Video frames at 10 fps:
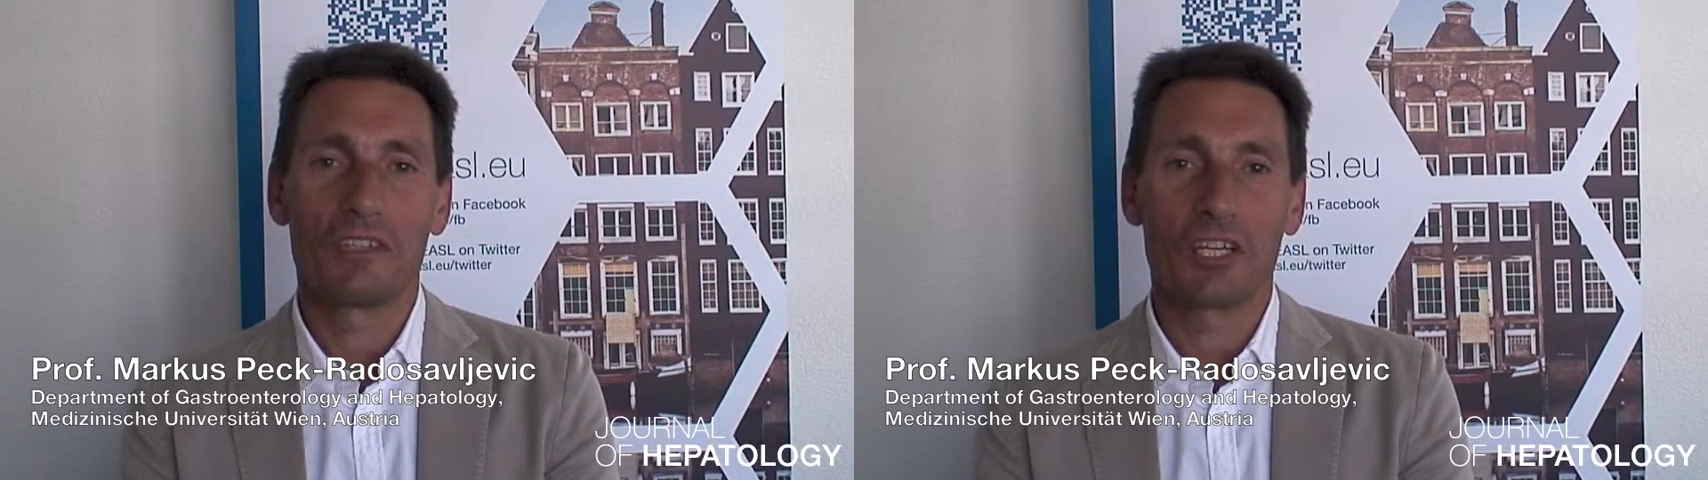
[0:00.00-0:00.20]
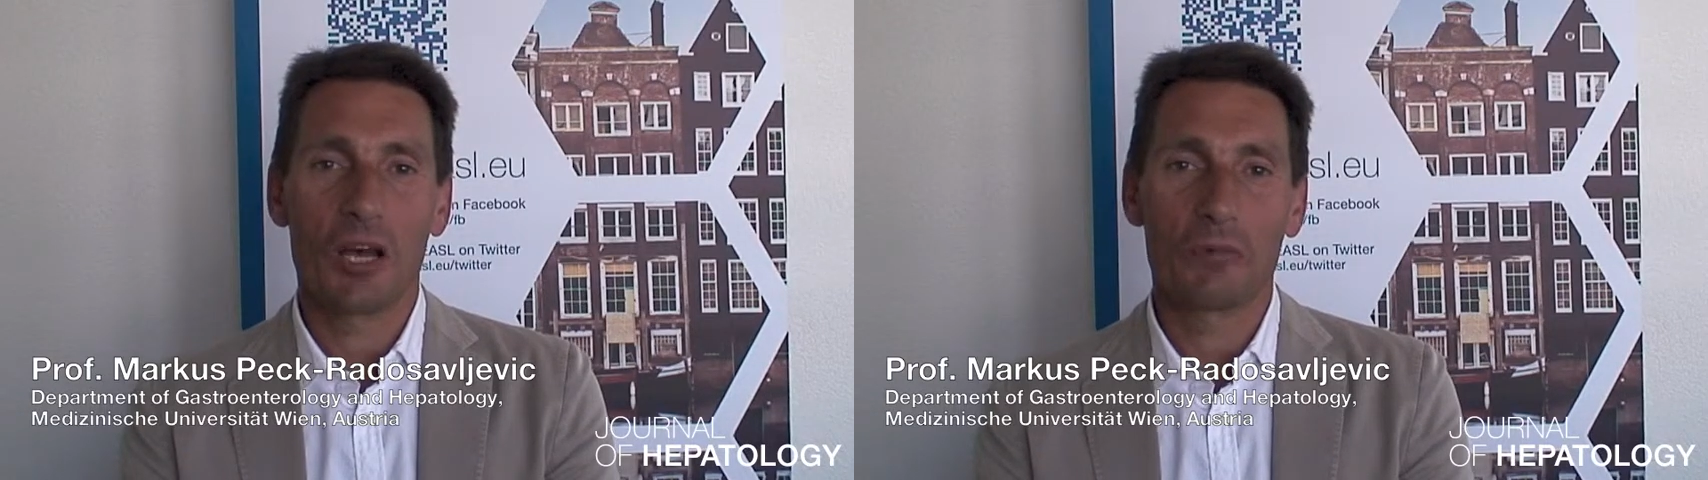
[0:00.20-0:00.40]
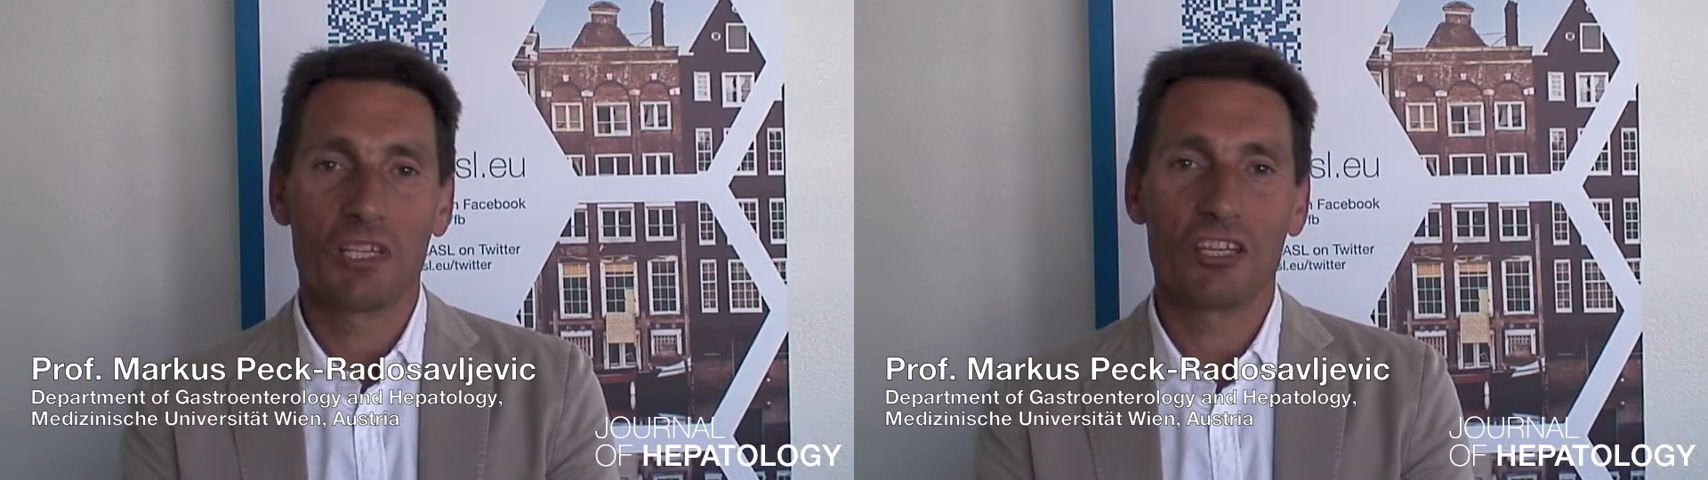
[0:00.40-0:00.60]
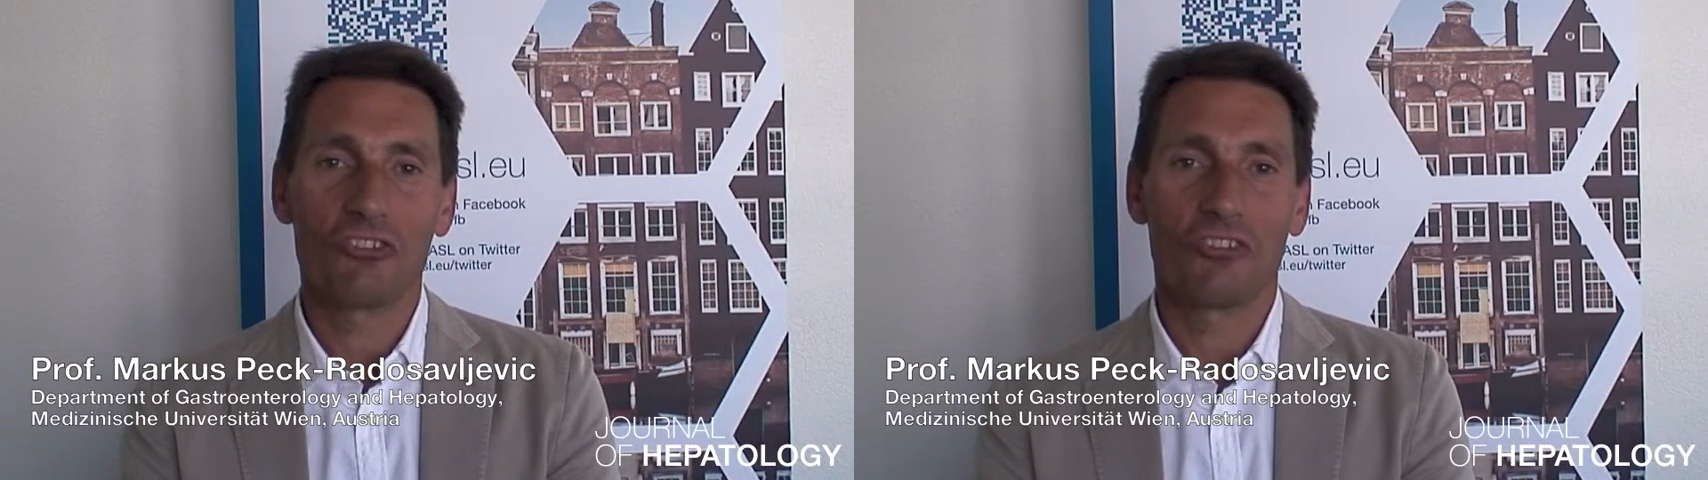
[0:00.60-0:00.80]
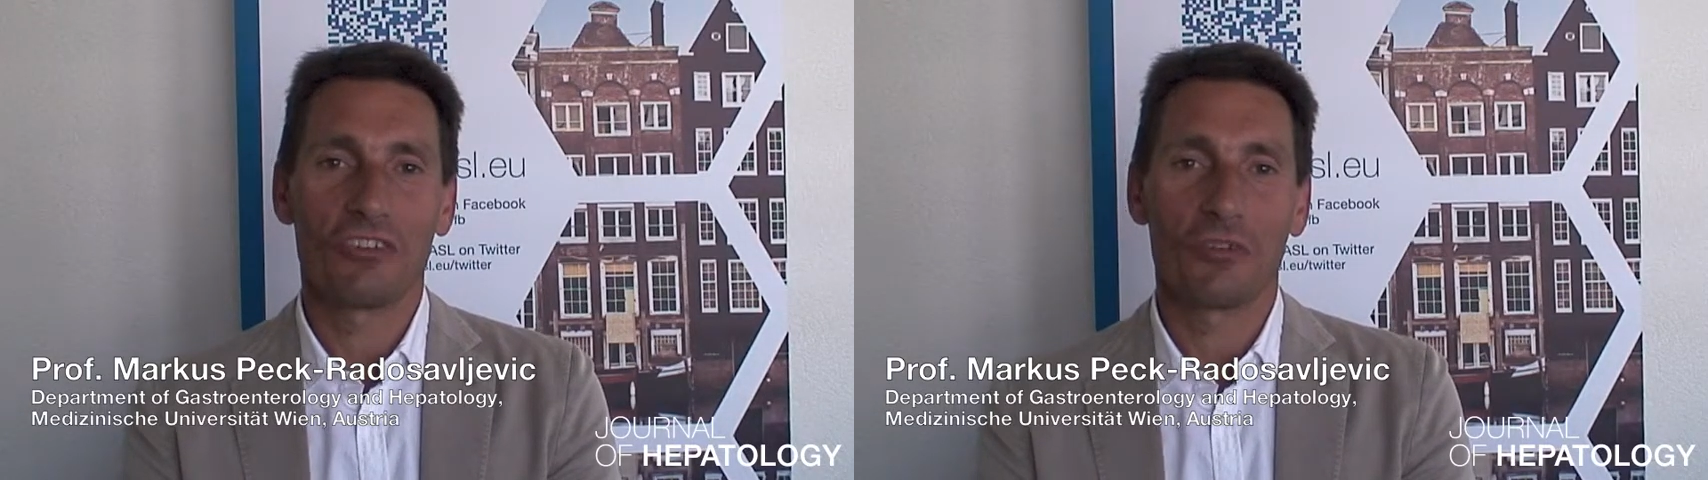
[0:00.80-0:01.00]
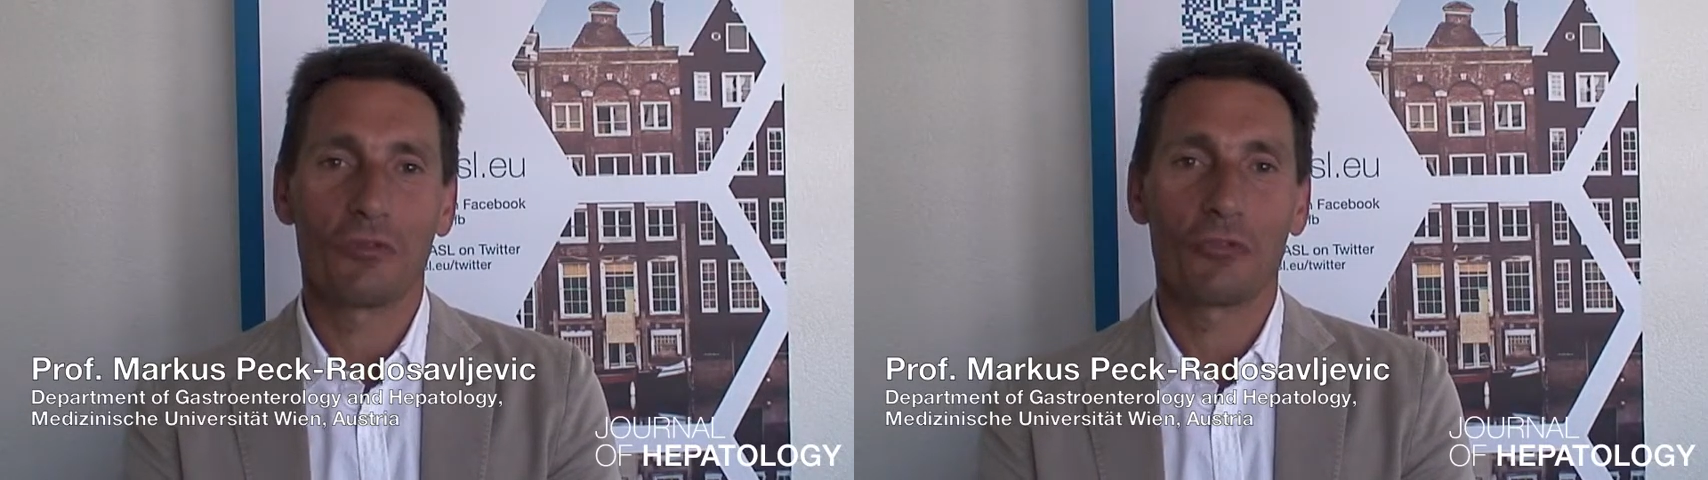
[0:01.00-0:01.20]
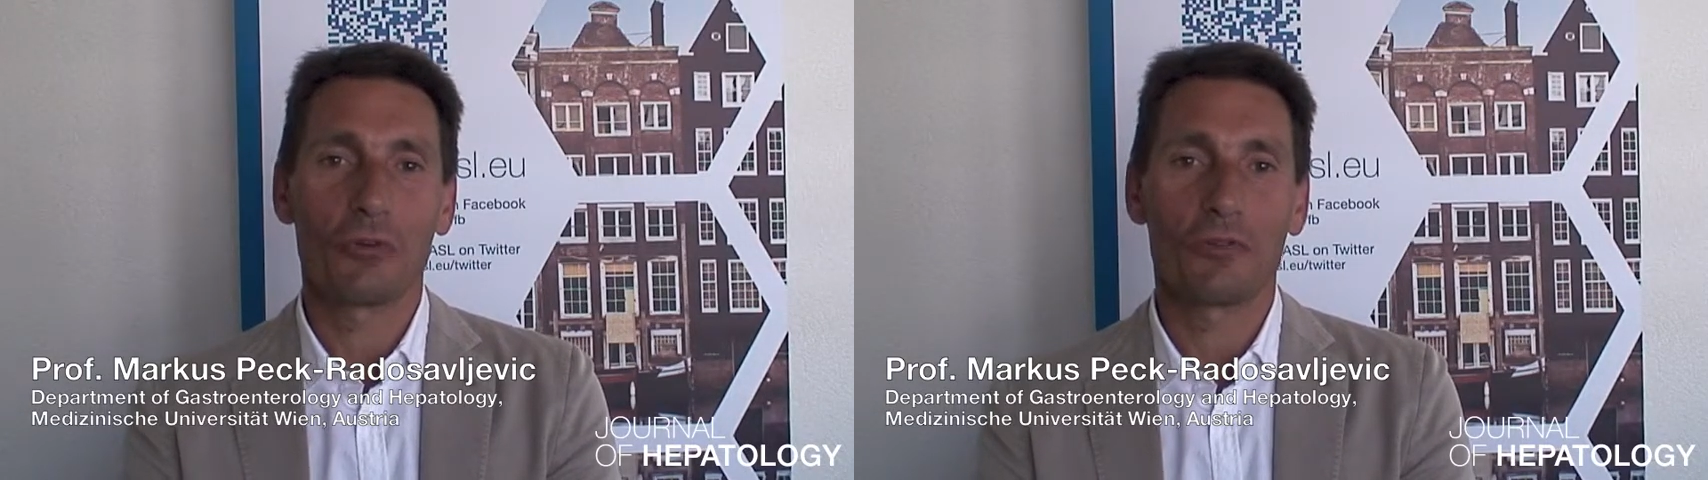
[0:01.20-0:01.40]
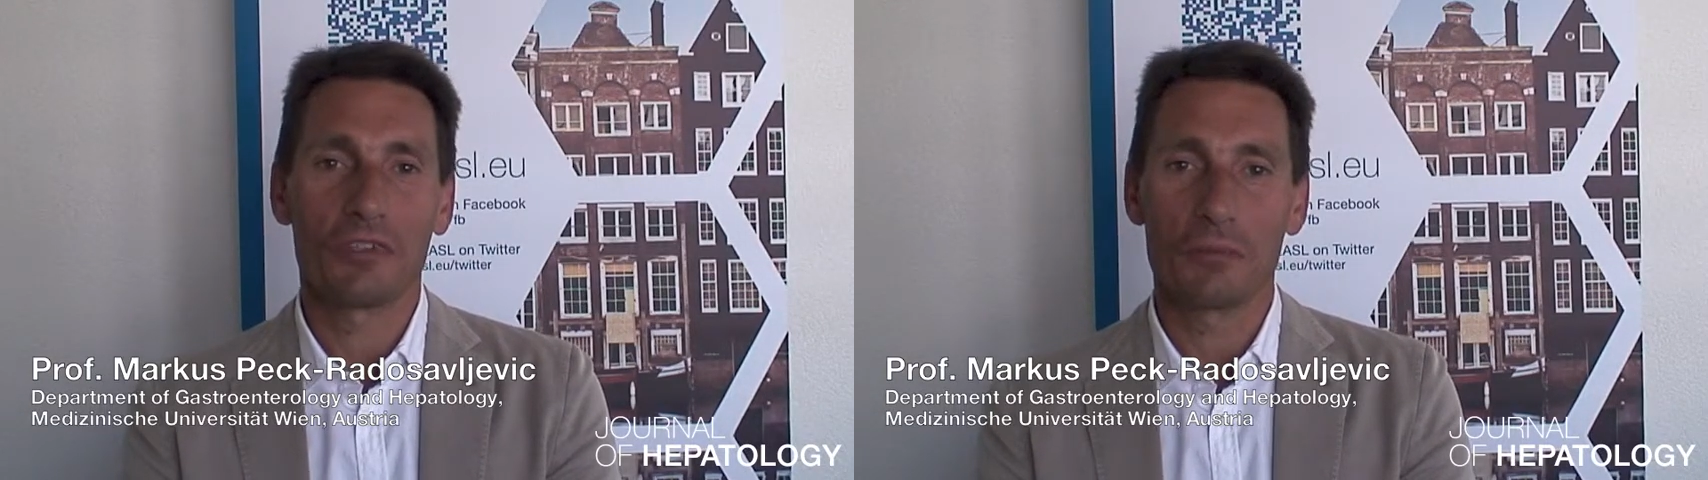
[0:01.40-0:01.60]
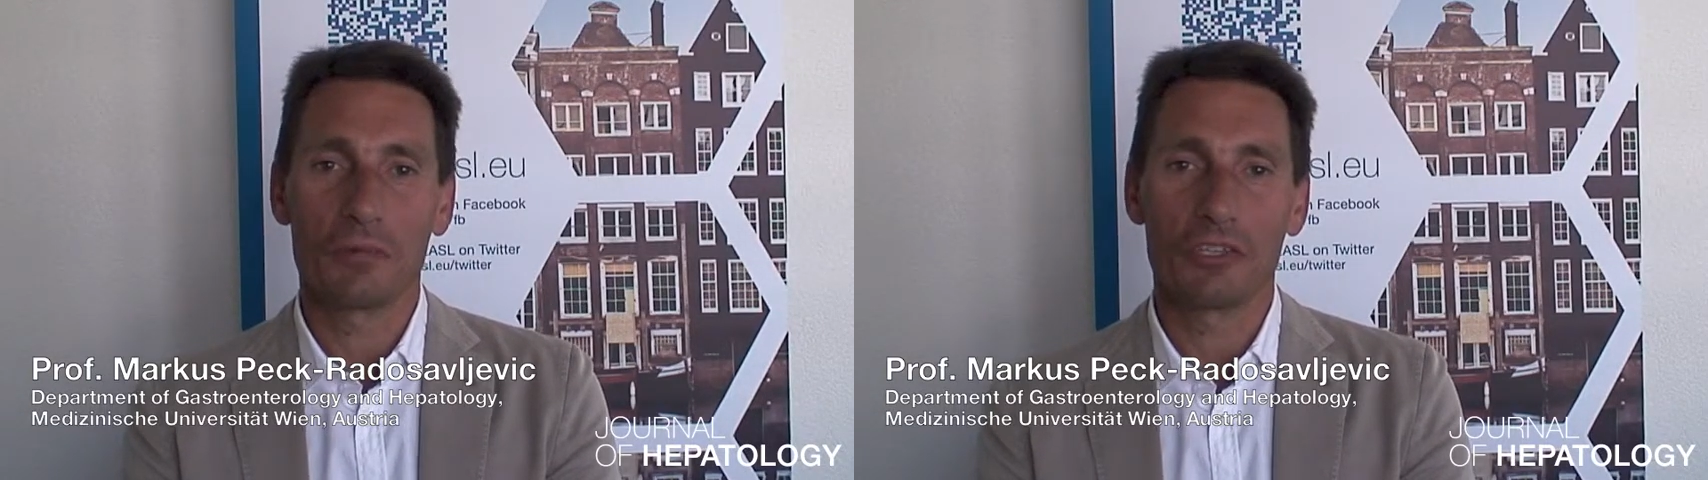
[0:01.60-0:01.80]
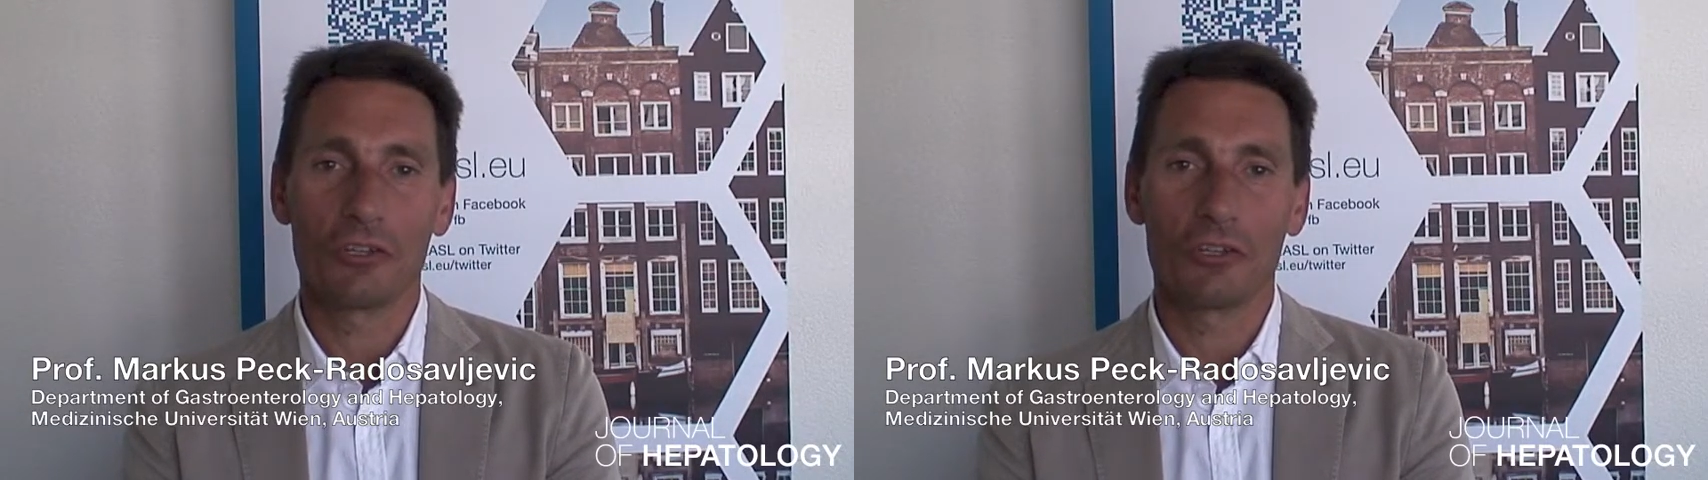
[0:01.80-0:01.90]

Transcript: the combination of sorafenib and